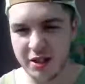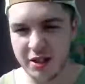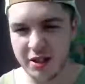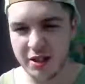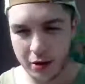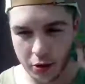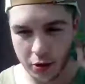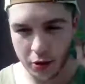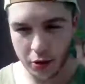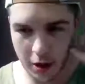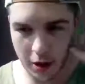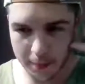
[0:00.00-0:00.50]
as
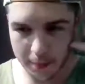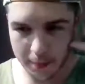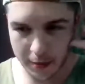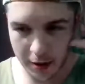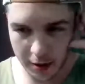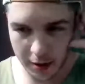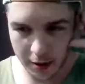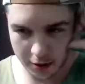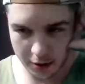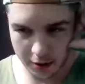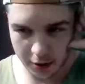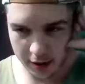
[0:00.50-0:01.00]
much as the
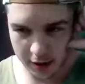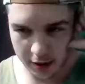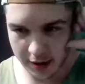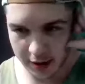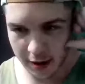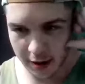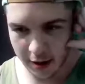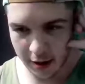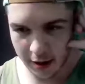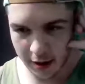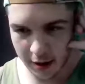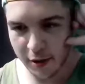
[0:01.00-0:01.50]
drop
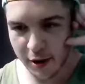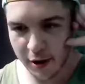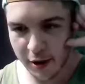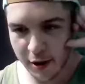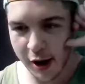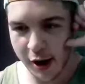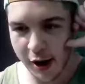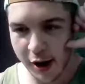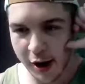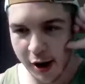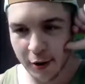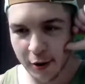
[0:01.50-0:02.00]
though. Just
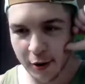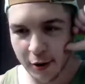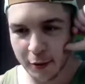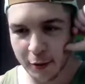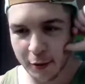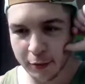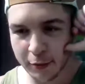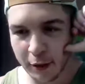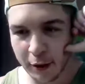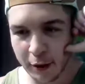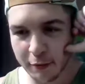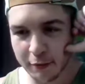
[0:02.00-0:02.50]

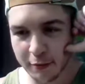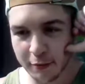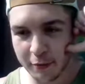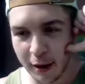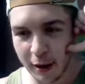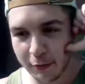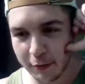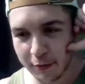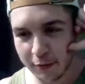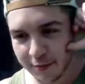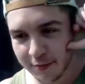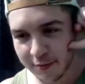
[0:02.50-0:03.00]
the